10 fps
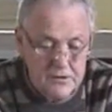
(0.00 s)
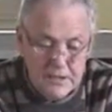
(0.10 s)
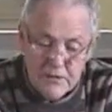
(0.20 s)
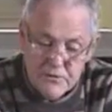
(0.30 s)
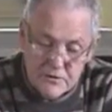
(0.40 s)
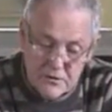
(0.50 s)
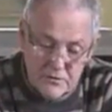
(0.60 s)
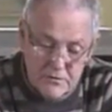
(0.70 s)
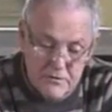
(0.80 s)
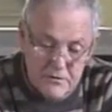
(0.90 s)
To Lao
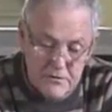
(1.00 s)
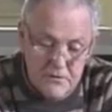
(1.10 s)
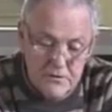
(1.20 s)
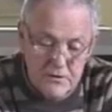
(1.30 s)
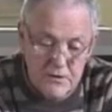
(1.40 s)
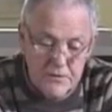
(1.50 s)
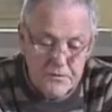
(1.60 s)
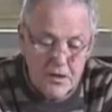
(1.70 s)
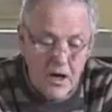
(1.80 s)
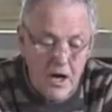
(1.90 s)
Tzu,
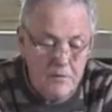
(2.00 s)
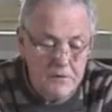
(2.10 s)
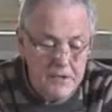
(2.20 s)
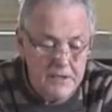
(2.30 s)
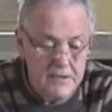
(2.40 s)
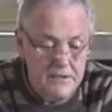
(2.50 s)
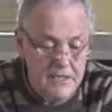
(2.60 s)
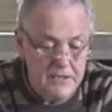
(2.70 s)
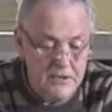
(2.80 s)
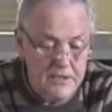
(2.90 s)
the harmony
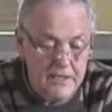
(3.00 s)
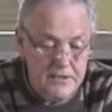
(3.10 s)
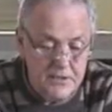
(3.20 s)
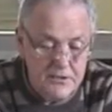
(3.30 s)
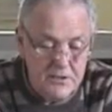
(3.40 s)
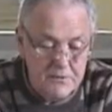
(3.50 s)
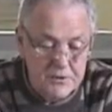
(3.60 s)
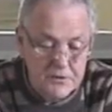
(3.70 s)
that naturally existed